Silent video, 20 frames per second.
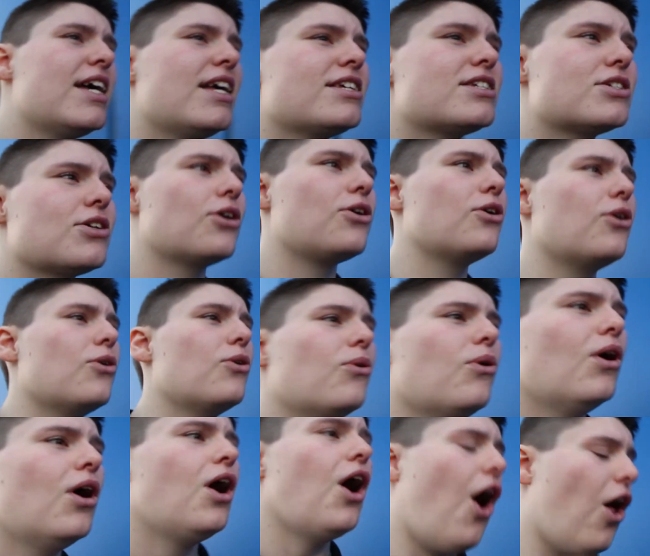So
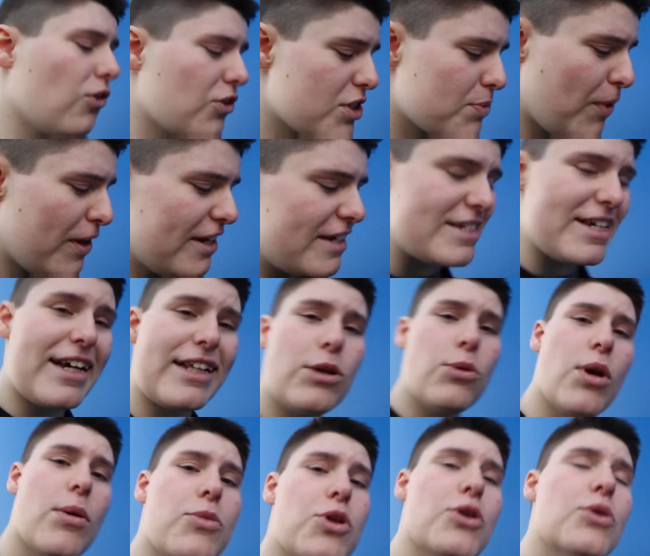I'll explain exactly
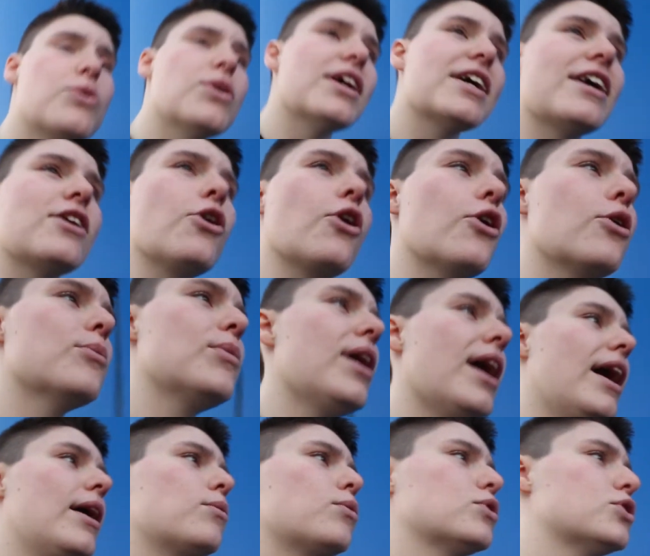what I'm doing when I get home,
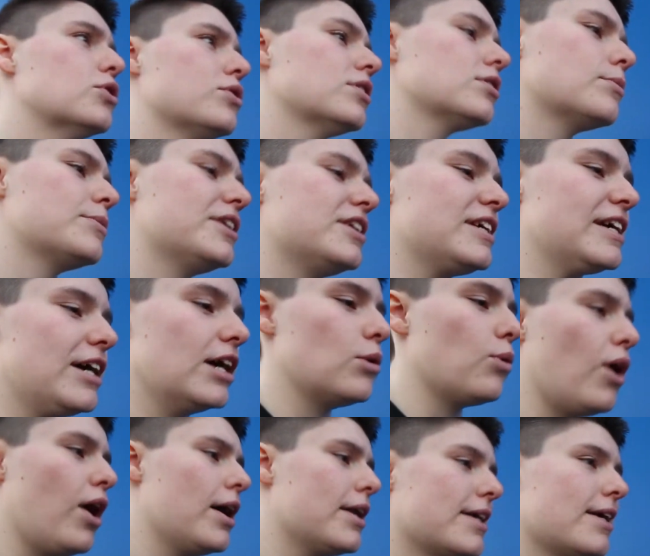and we'll do a little bit of
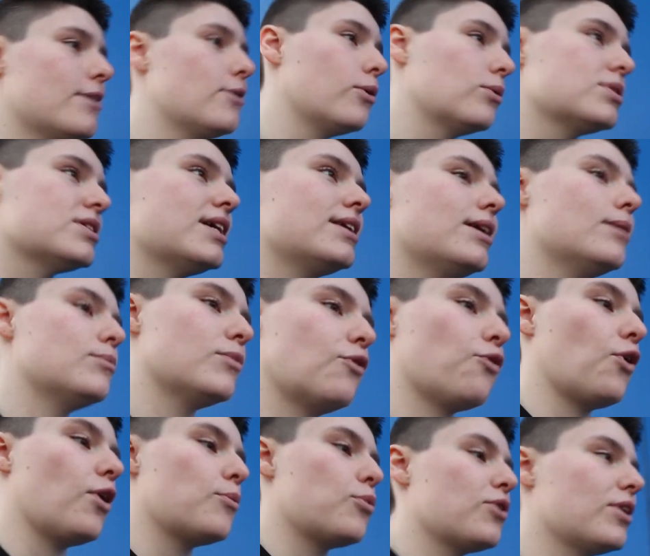DIY to get it all set up
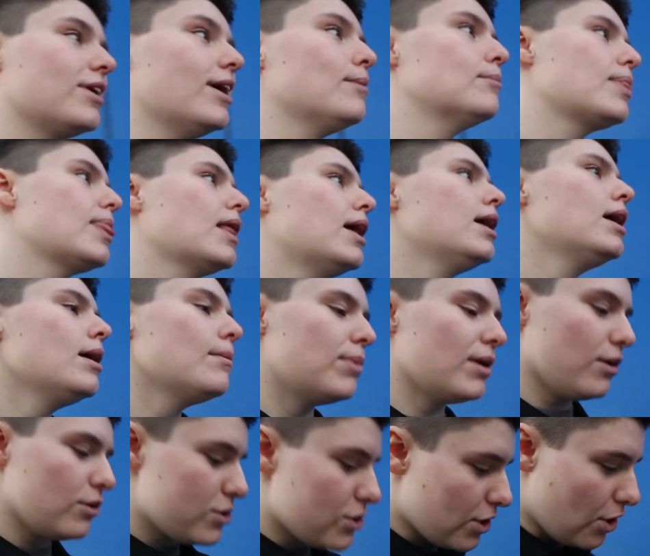before I put it up.
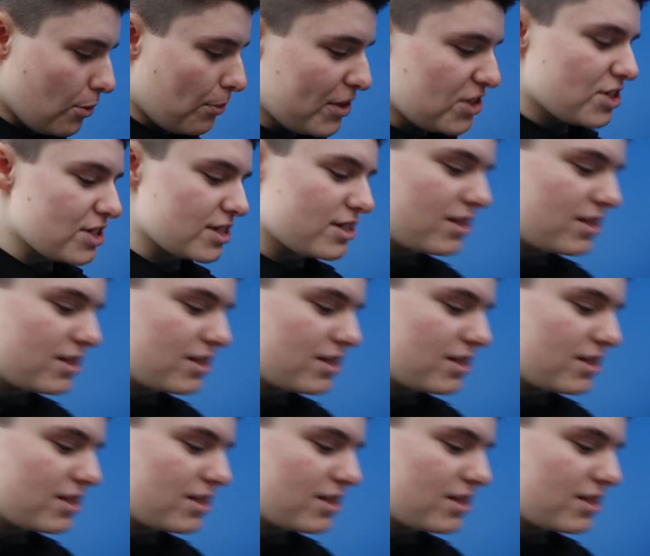But I also got a bunch of